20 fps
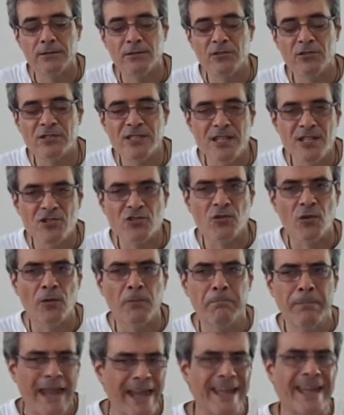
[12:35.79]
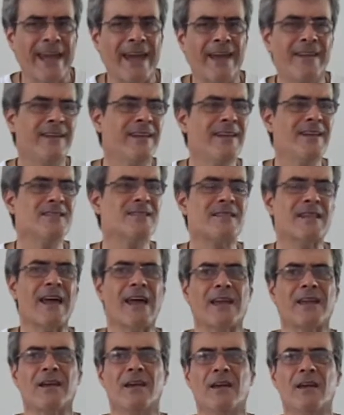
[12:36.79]
You see, so Black Hand is
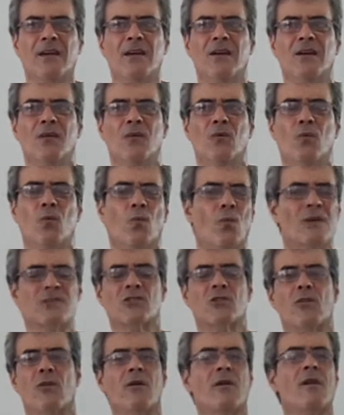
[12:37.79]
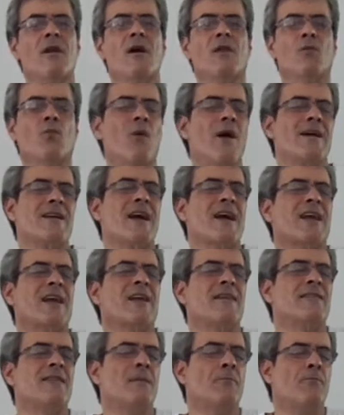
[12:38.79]
like, what's going on? Why I
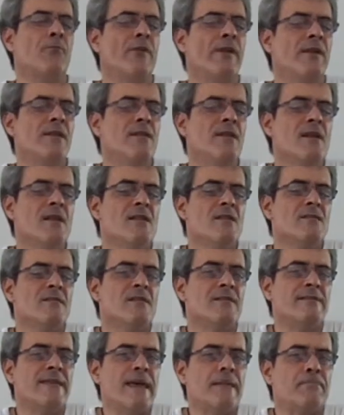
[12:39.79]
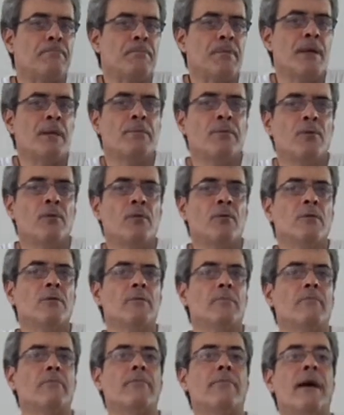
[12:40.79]
cannot bring the dead people
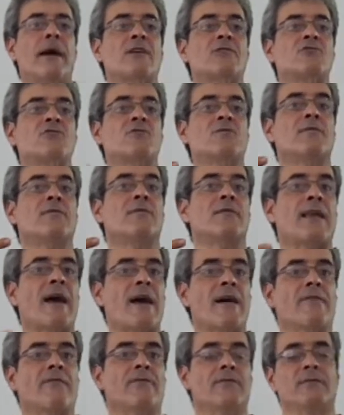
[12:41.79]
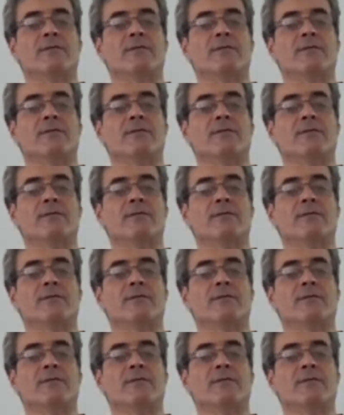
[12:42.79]
back to life?